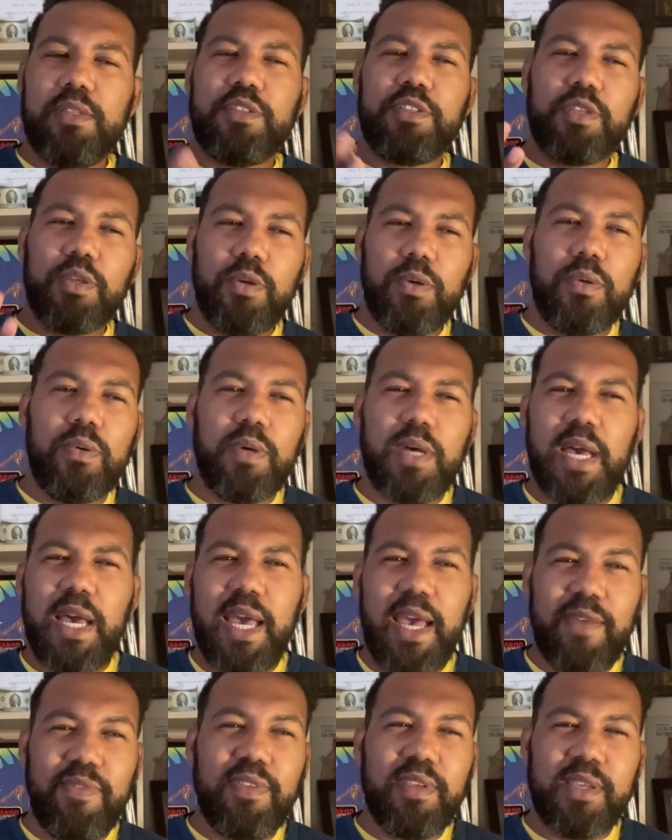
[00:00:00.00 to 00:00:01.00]
so I
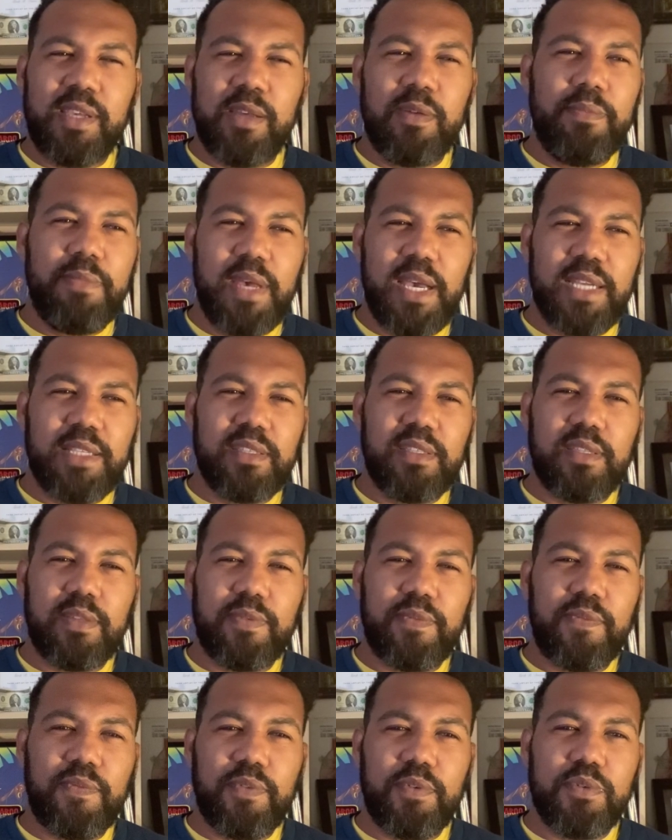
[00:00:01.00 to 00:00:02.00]
have to come back to the
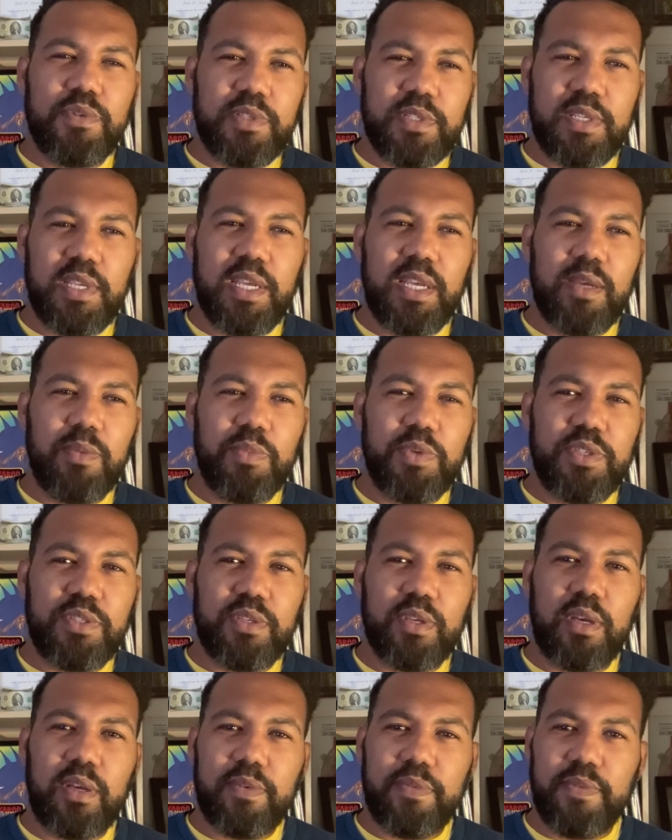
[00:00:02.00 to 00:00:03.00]
first time we
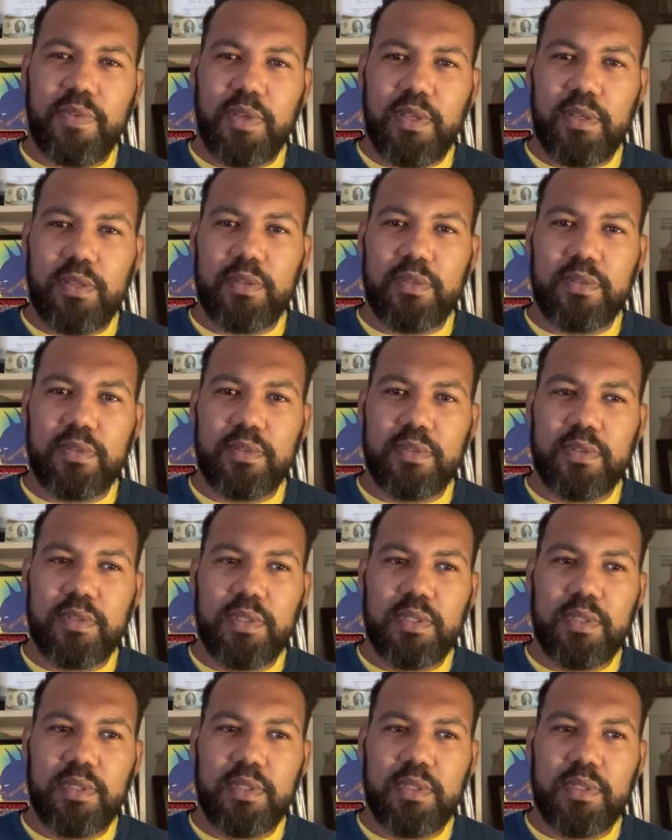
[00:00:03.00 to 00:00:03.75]
saw Finn.